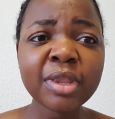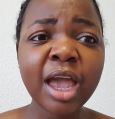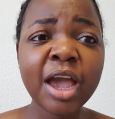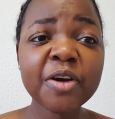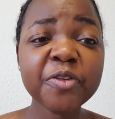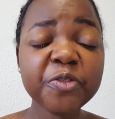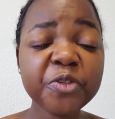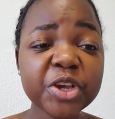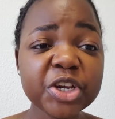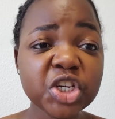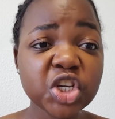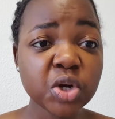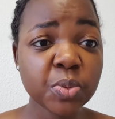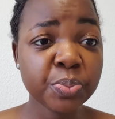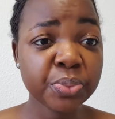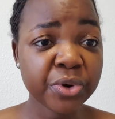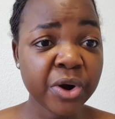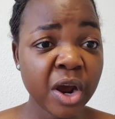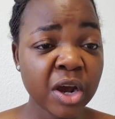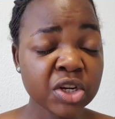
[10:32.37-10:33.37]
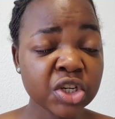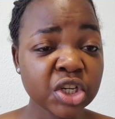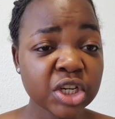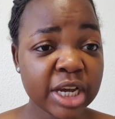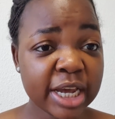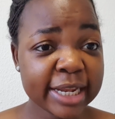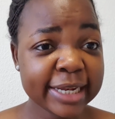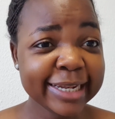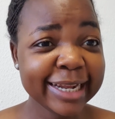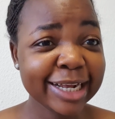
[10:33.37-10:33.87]
facial brush
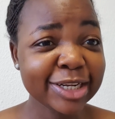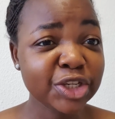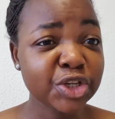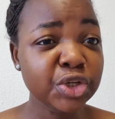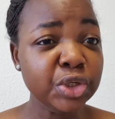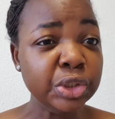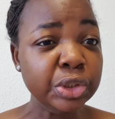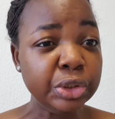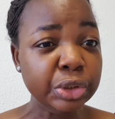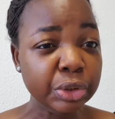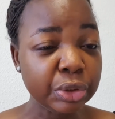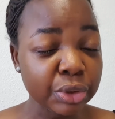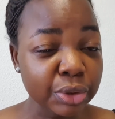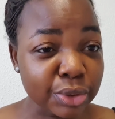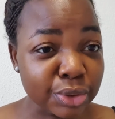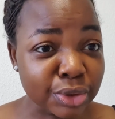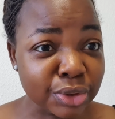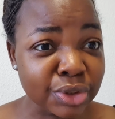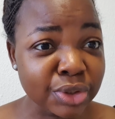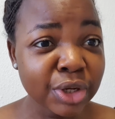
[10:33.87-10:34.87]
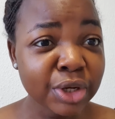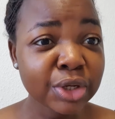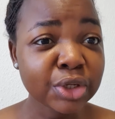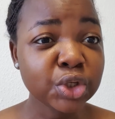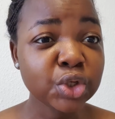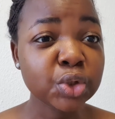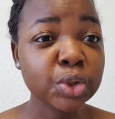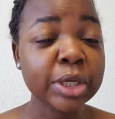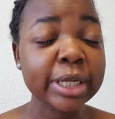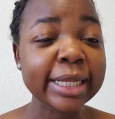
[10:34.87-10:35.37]
that you use
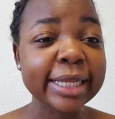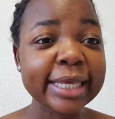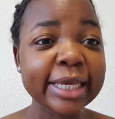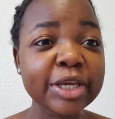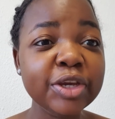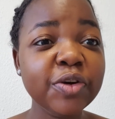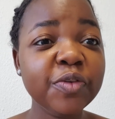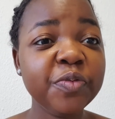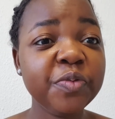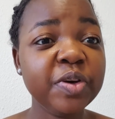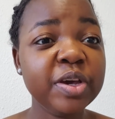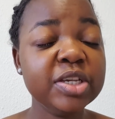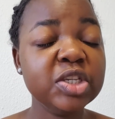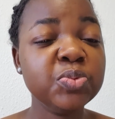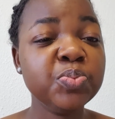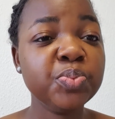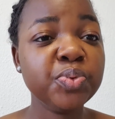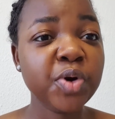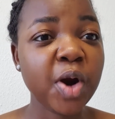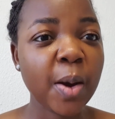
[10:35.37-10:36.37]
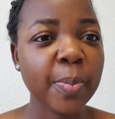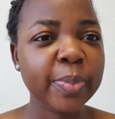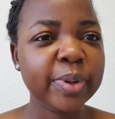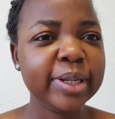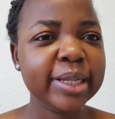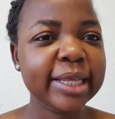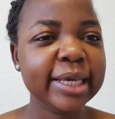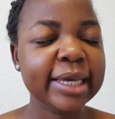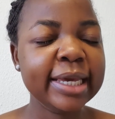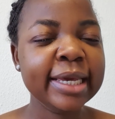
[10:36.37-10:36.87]
to clean your face
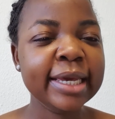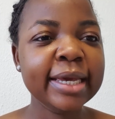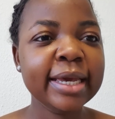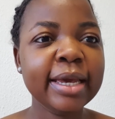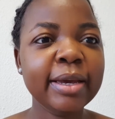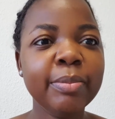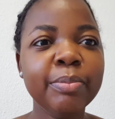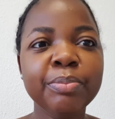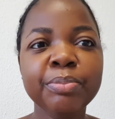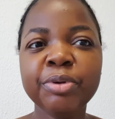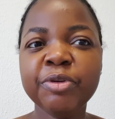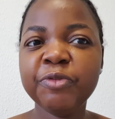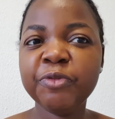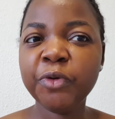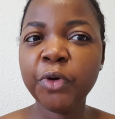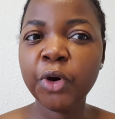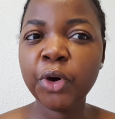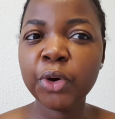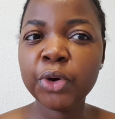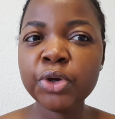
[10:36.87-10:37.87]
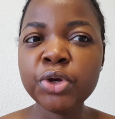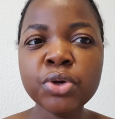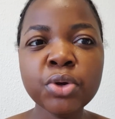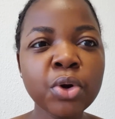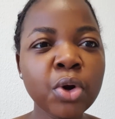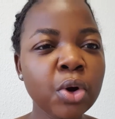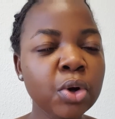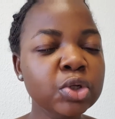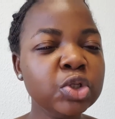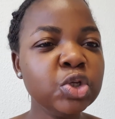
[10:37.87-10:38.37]
properly before you
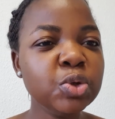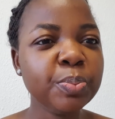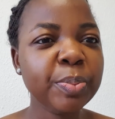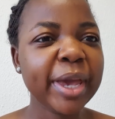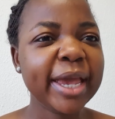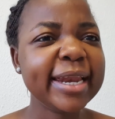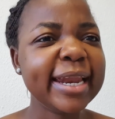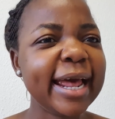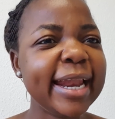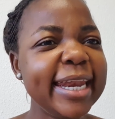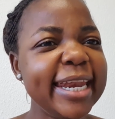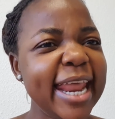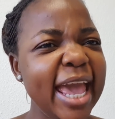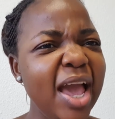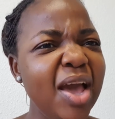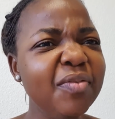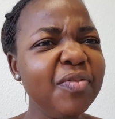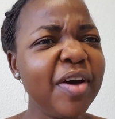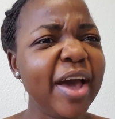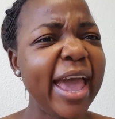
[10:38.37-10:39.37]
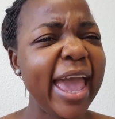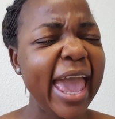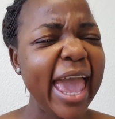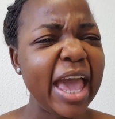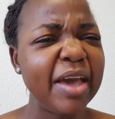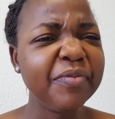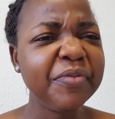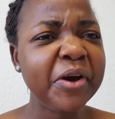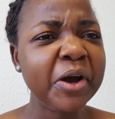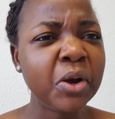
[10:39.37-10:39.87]
go to bed. And never
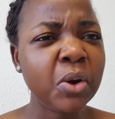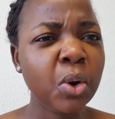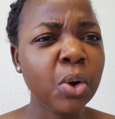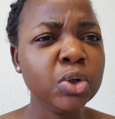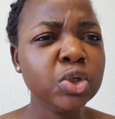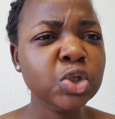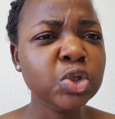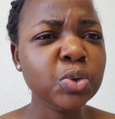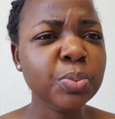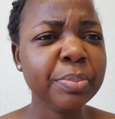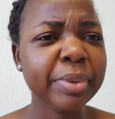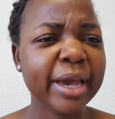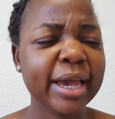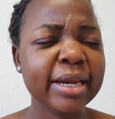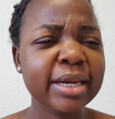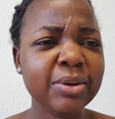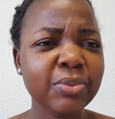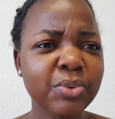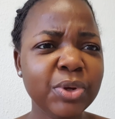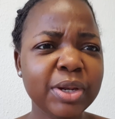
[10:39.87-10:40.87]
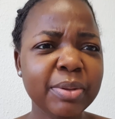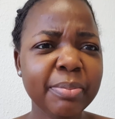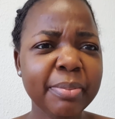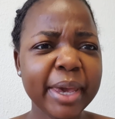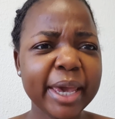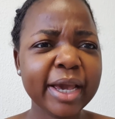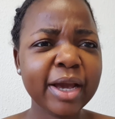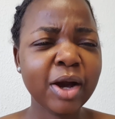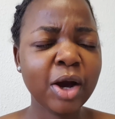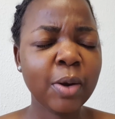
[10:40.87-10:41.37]
ever go to bed with
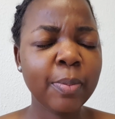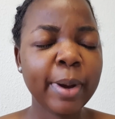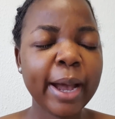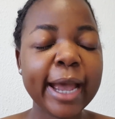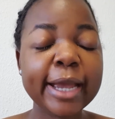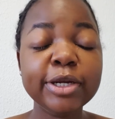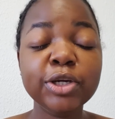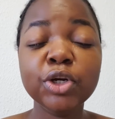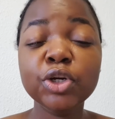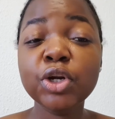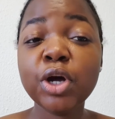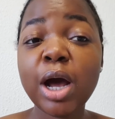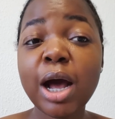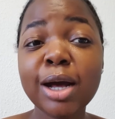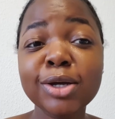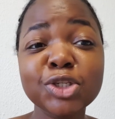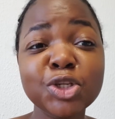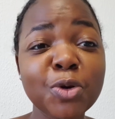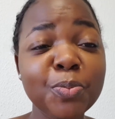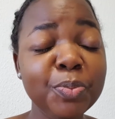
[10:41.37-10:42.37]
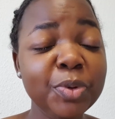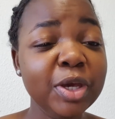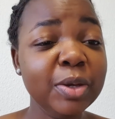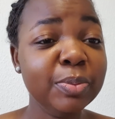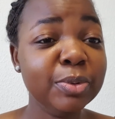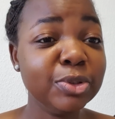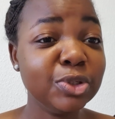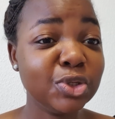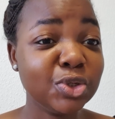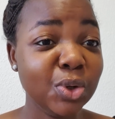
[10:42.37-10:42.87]
makeup. I don't know how some
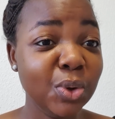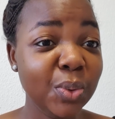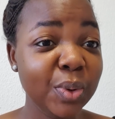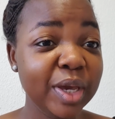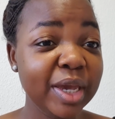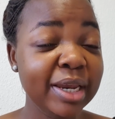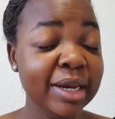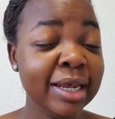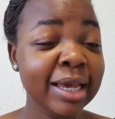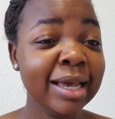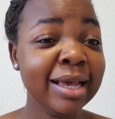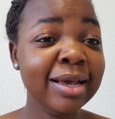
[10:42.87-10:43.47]
people do it.